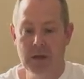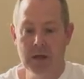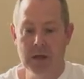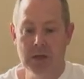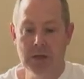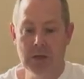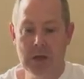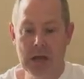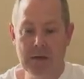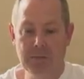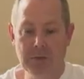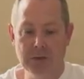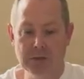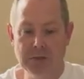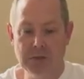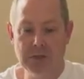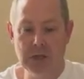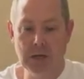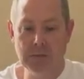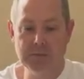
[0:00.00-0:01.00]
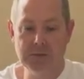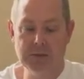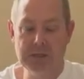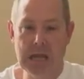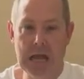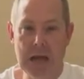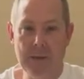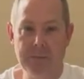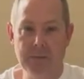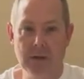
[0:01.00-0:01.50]
You have your
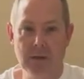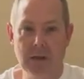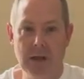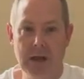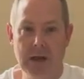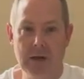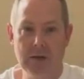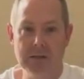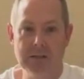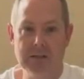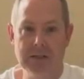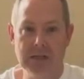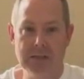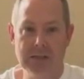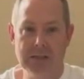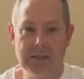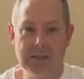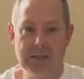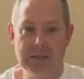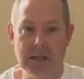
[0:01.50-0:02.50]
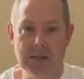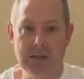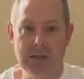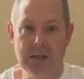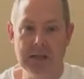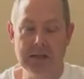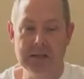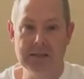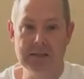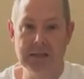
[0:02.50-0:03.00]
subscapularis that sits on
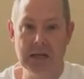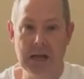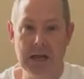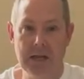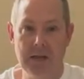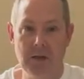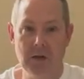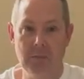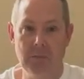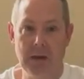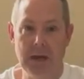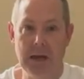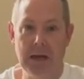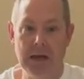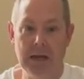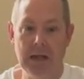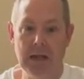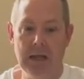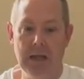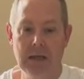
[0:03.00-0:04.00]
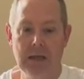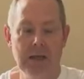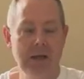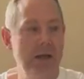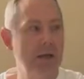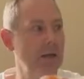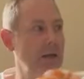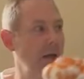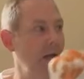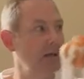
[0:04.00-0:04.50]
the inside of your body.
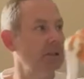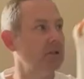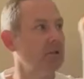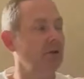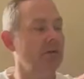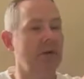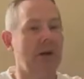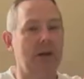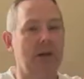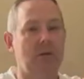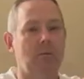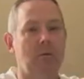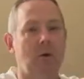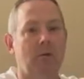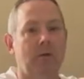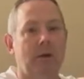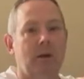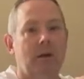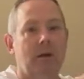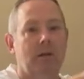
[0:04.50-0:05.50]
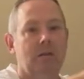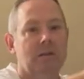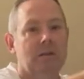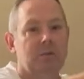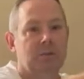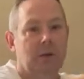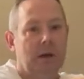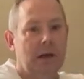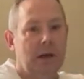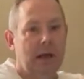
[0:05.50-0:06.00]
Okay, so if I come over here to the
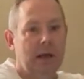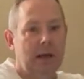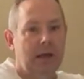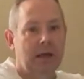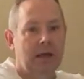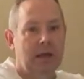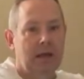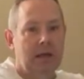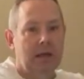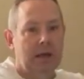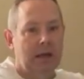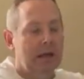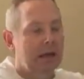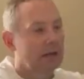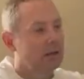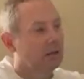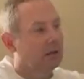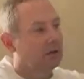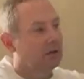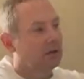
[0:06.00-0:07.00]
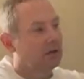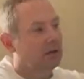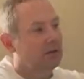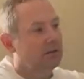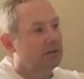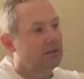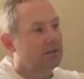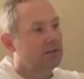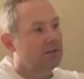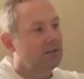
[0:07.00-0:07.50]
spine, it
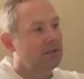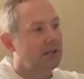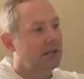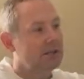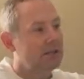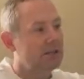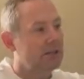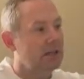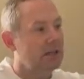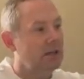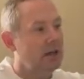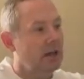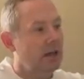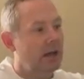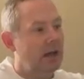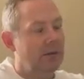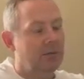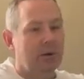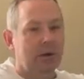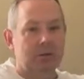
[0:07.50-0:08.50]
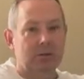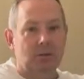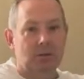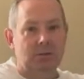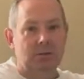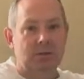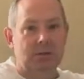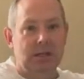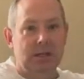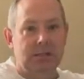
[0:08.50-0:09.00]
literally sits, that
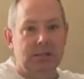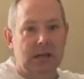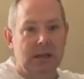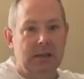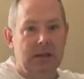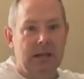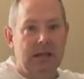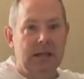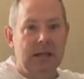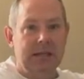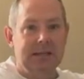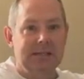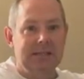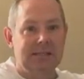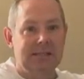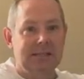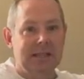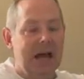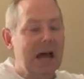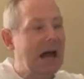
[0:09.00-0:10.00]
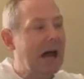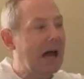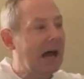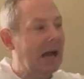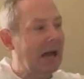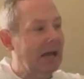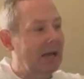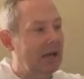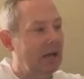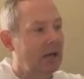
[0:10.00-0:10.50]
muscle sits on the
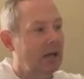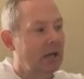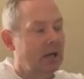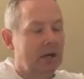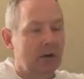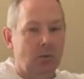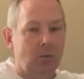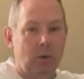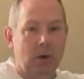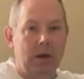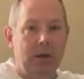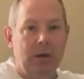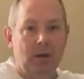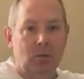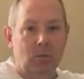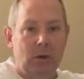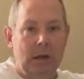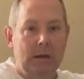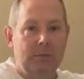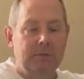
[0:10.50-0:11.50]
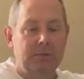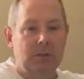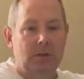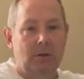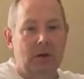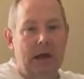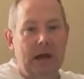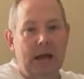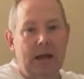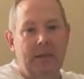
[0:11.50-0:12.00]
inside where your ribs
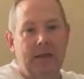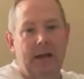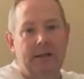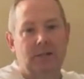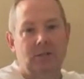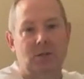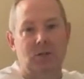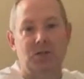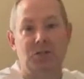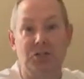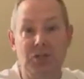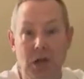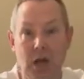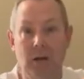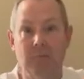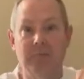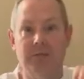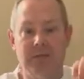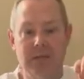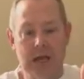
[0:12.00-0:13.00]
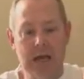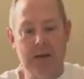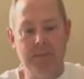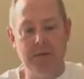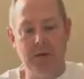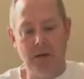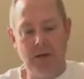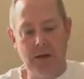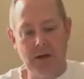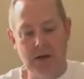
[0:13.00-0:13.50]
are at. That's your
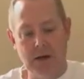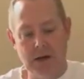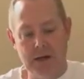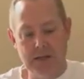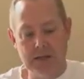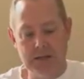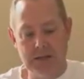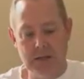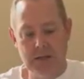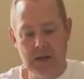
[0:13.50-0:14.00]
subscapularis.